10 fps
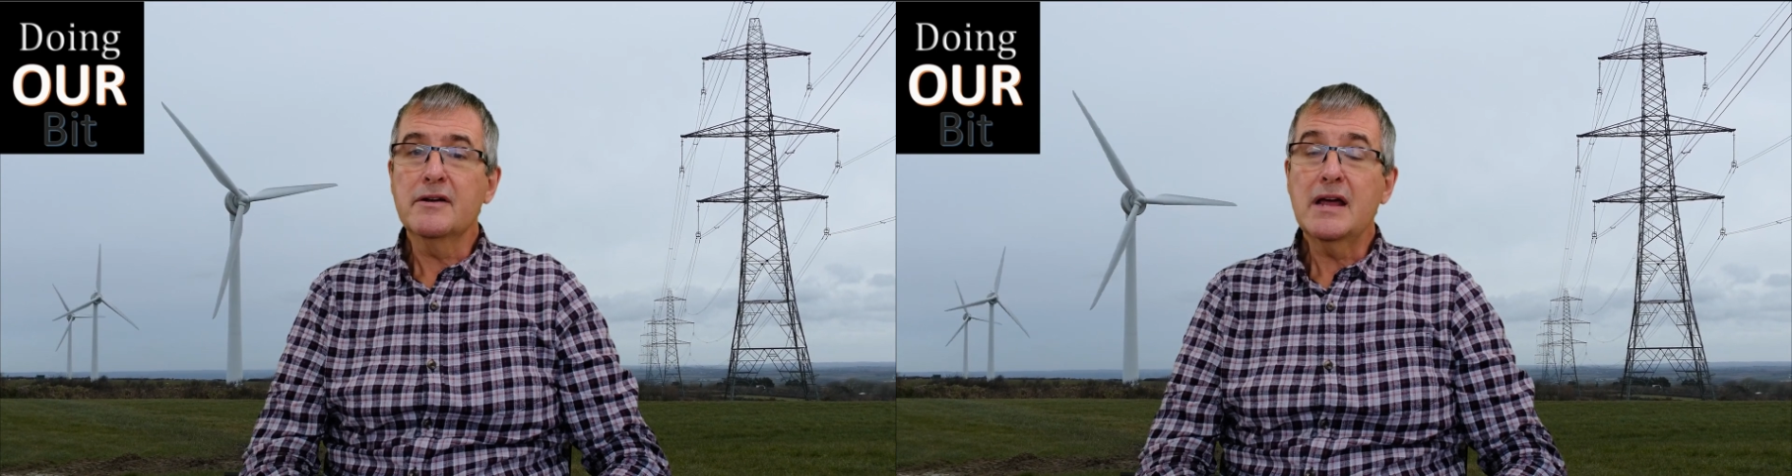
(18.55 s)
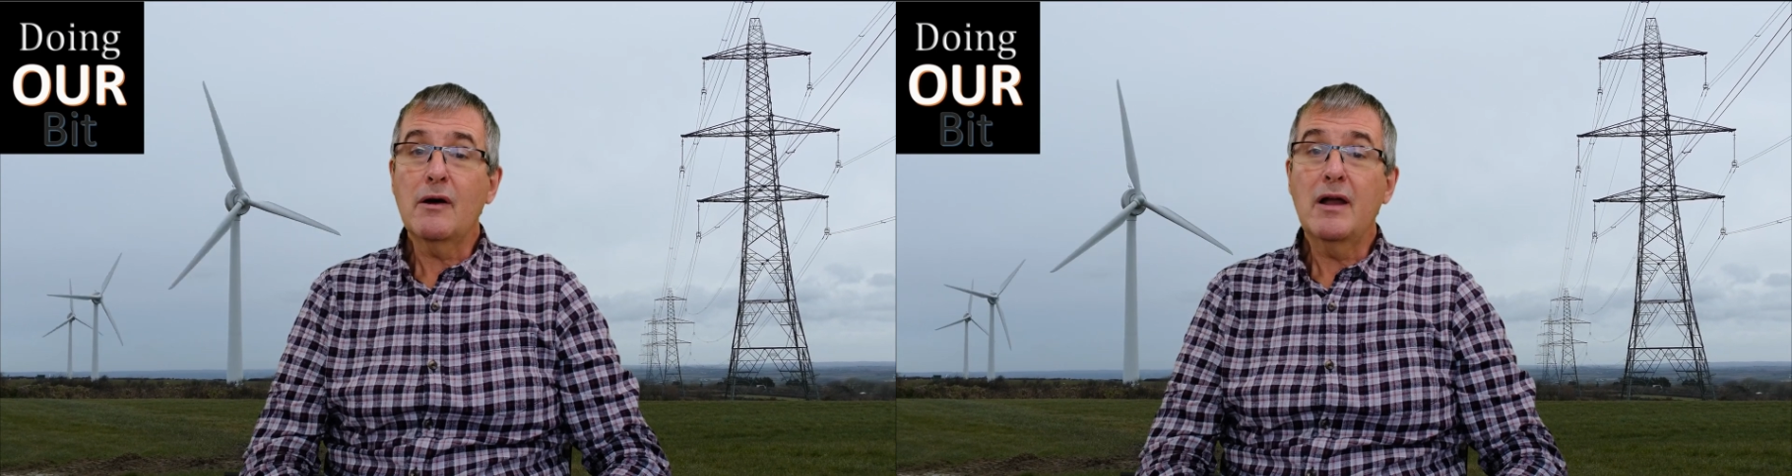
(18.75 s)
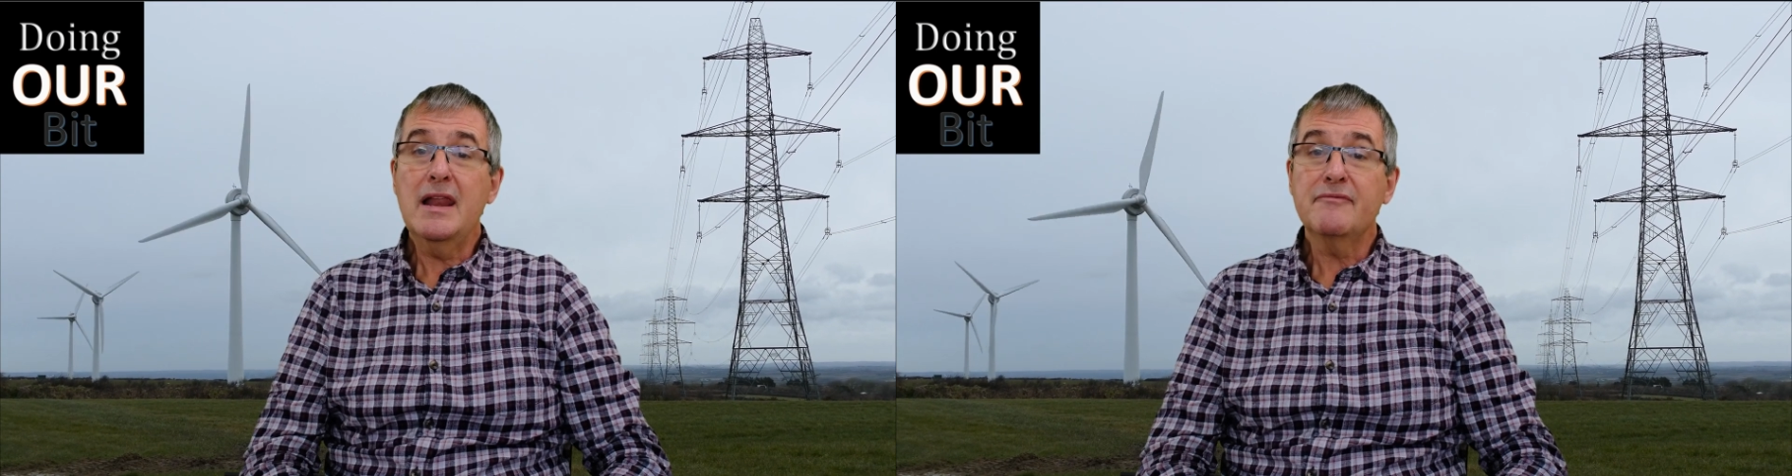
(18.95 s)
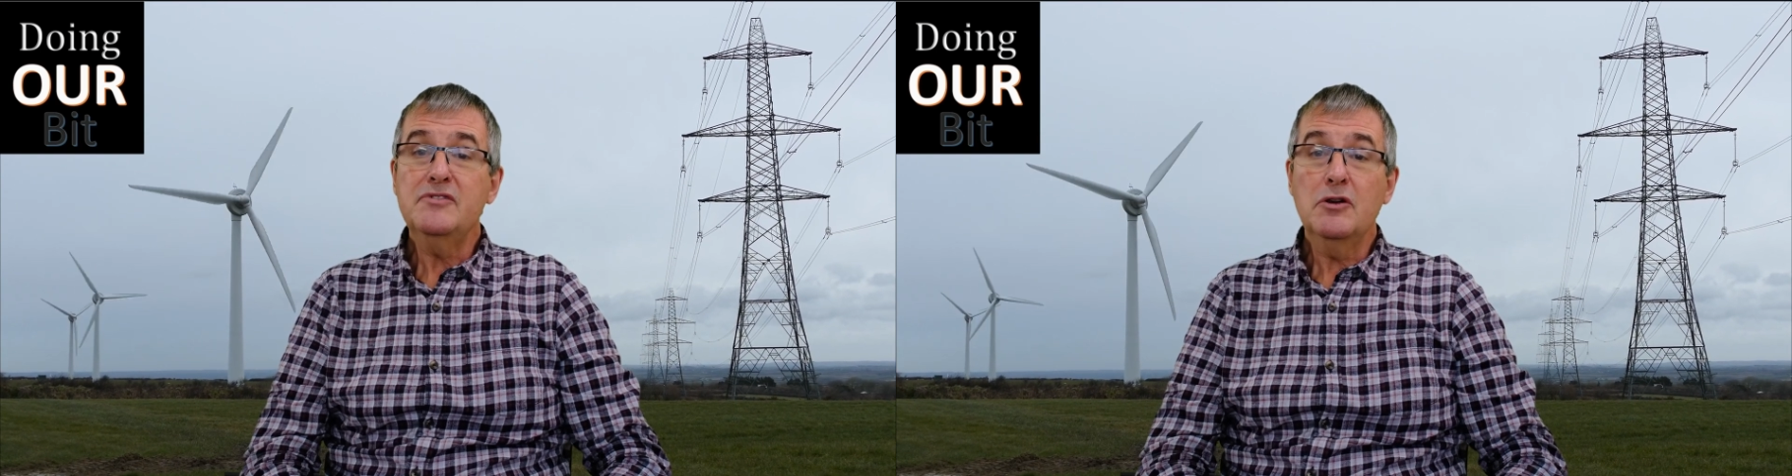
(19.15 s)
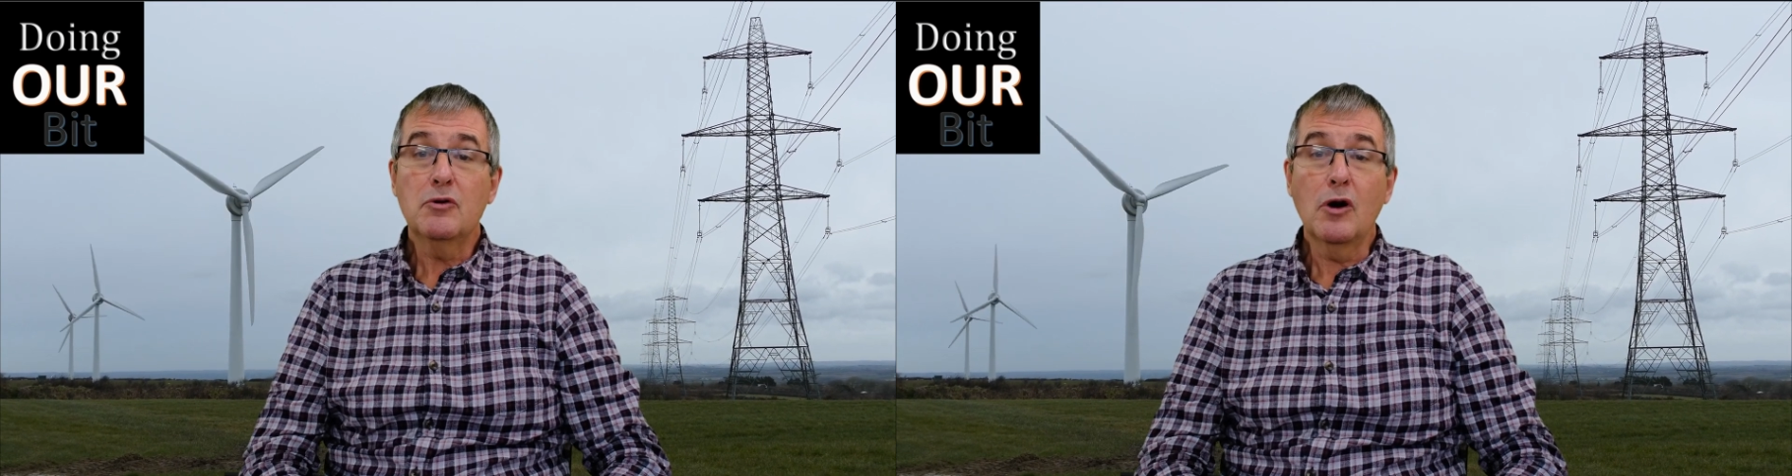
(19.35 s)
now
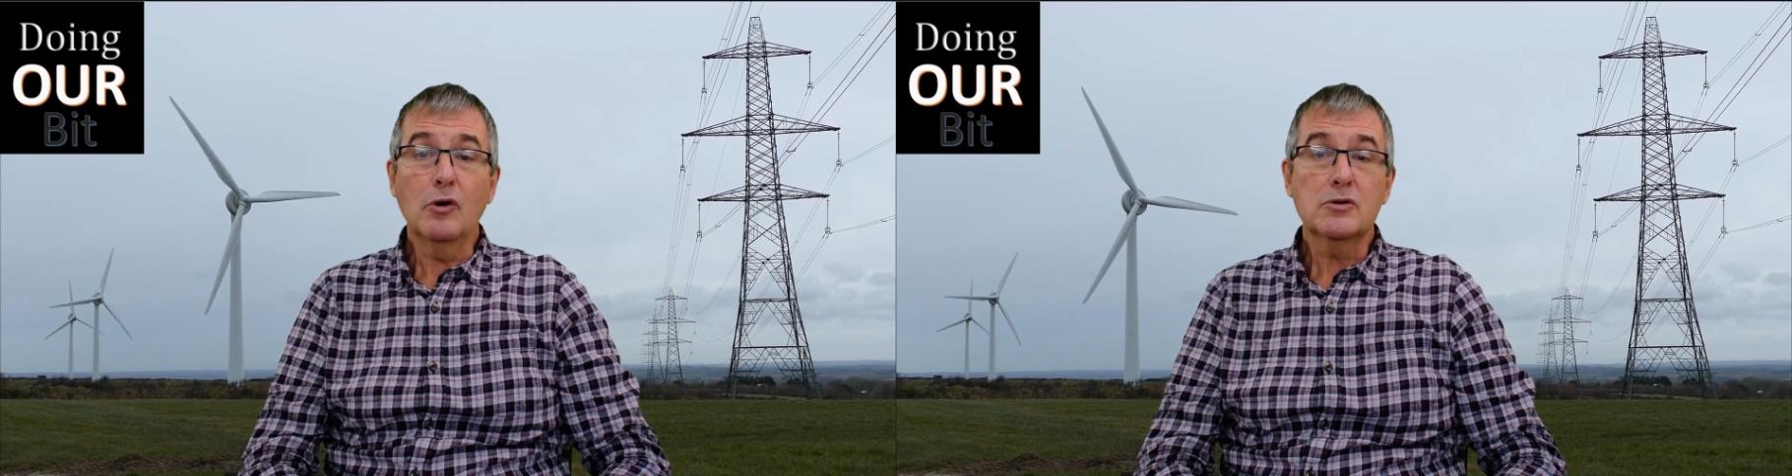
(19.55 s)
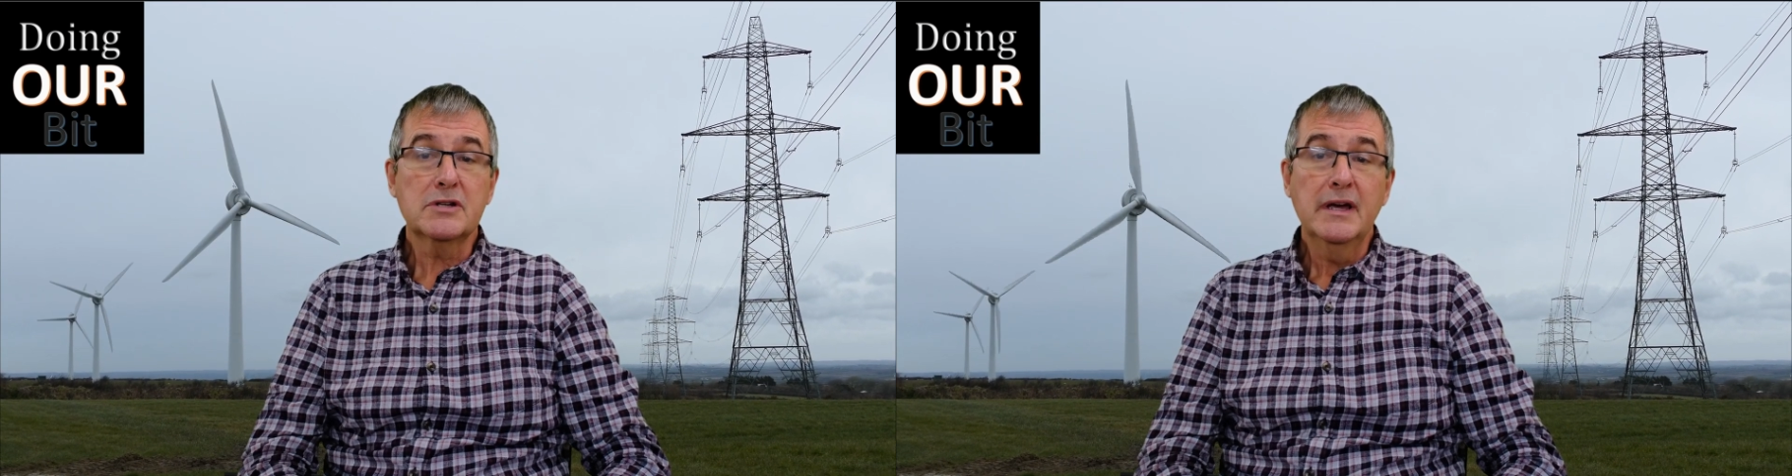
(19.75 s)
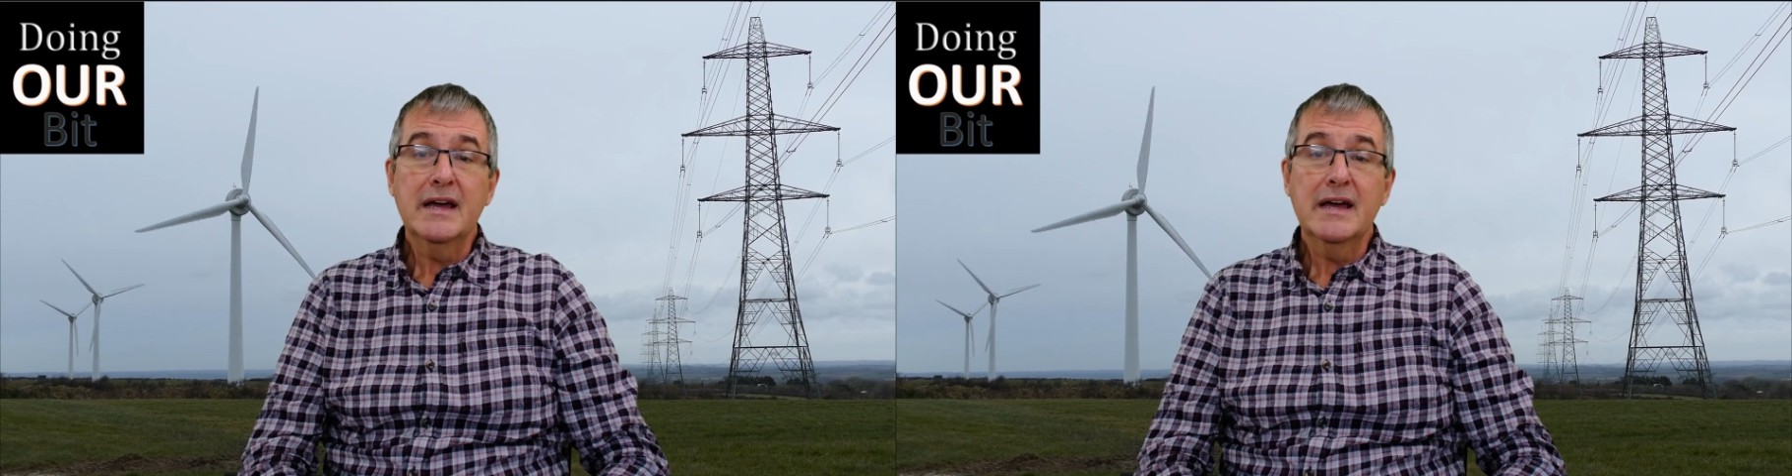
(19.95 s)
11-year-old